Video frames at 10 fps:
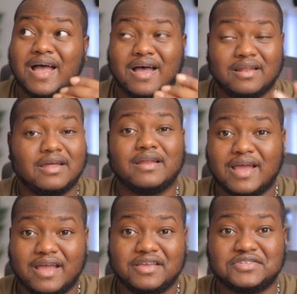A lot,
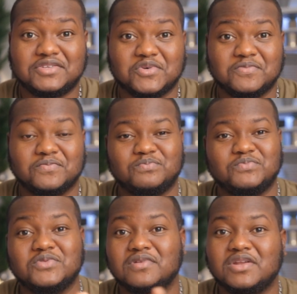I assume.
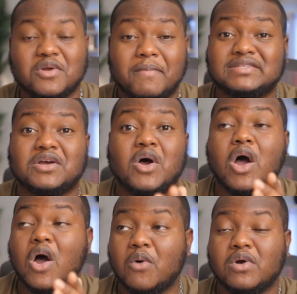No matter
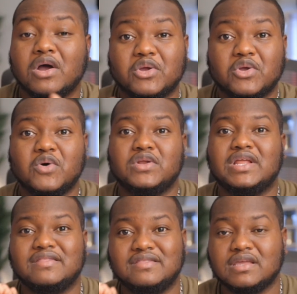how
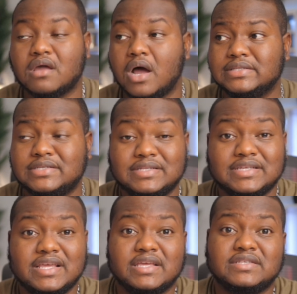good the
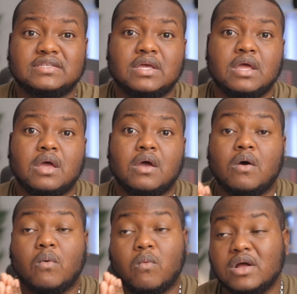content is,
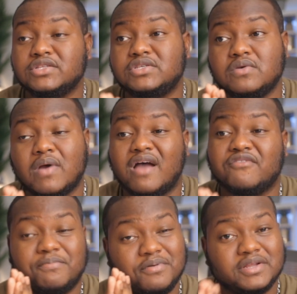once you
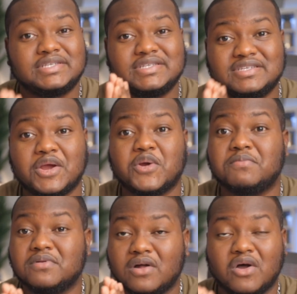have pretty
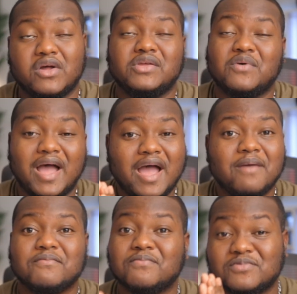terrible audio,
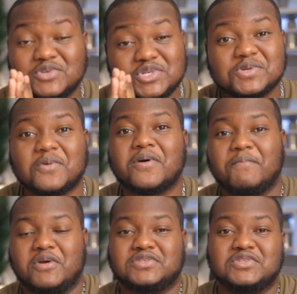I'm sure
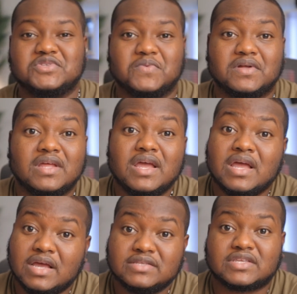persons will
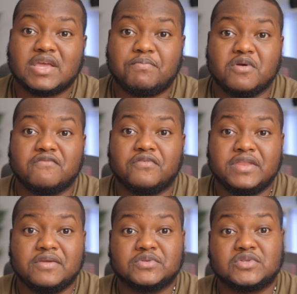skip your
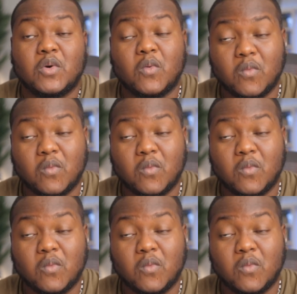videos.